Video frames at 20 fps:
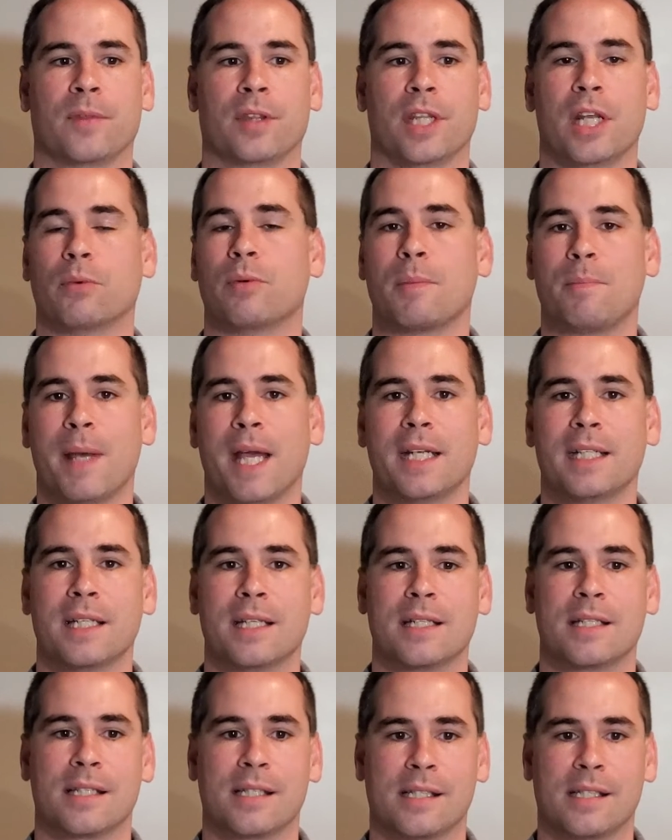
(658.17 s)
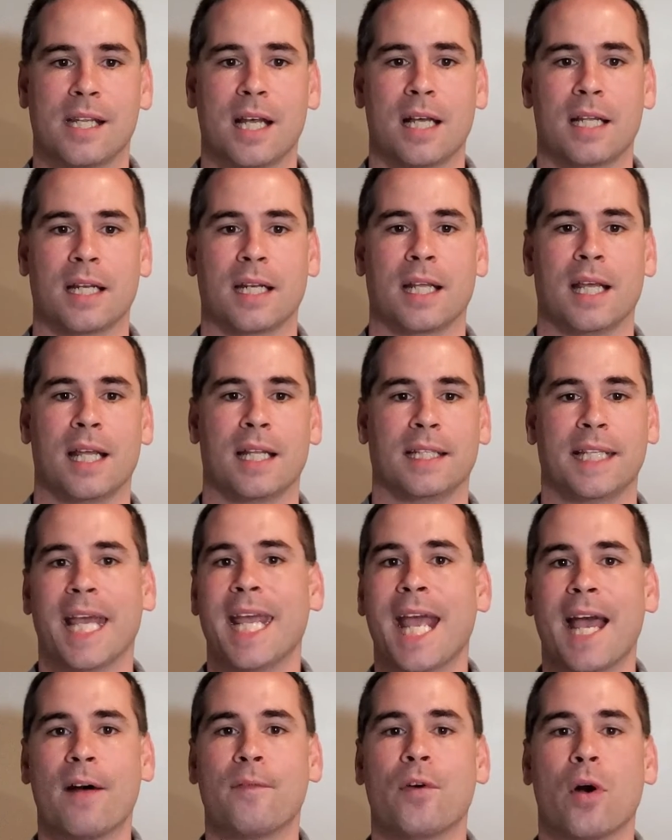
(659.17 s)
Their repentance is done.
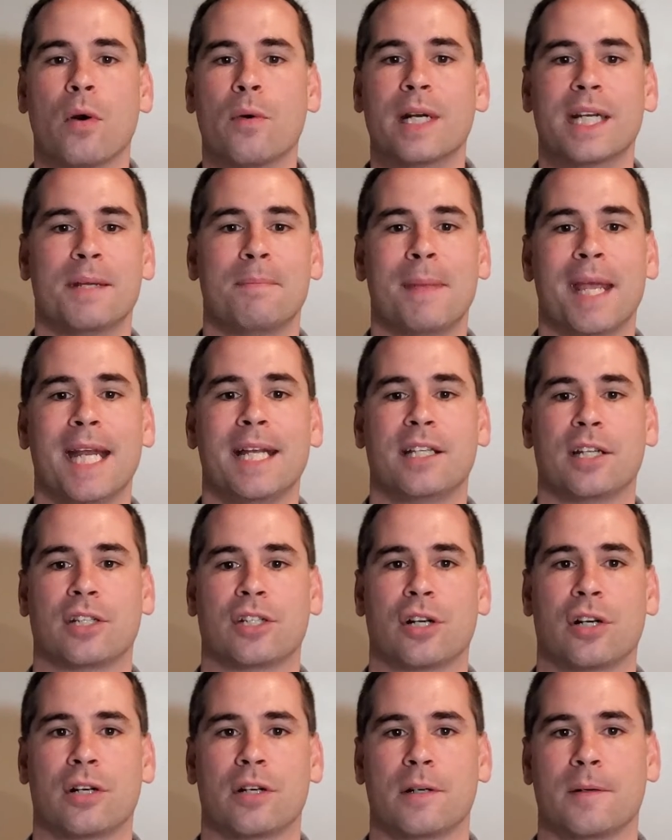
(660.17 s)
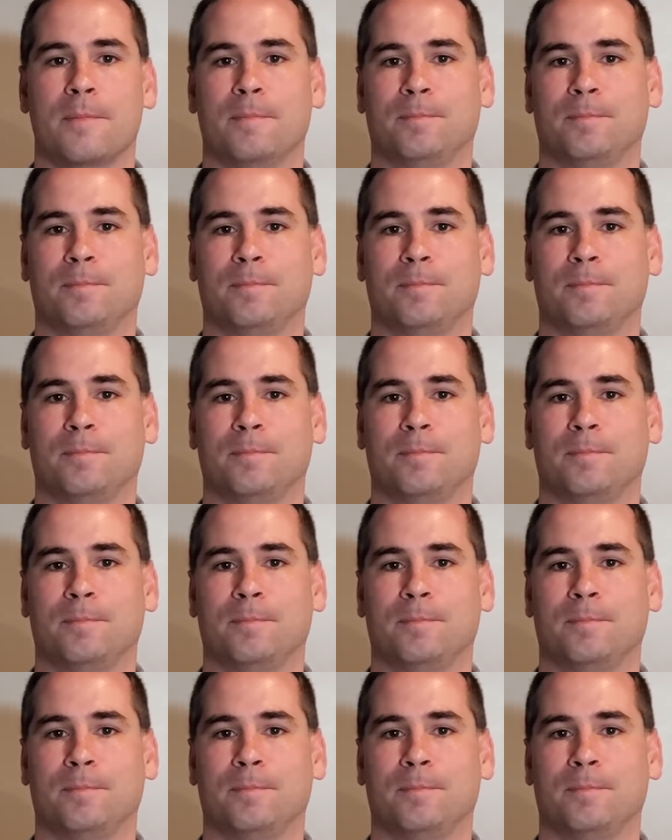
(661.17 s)
They have already made the turn.